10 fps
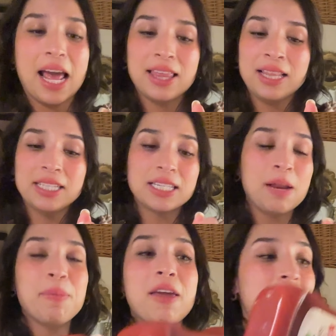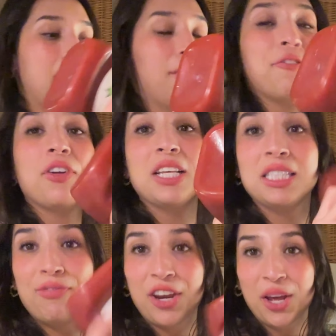I think that's gonna be it for
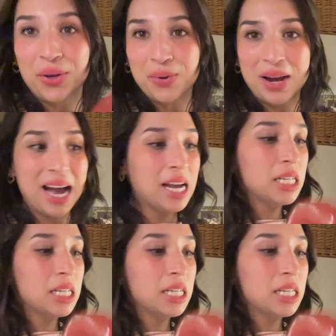this video, you guys.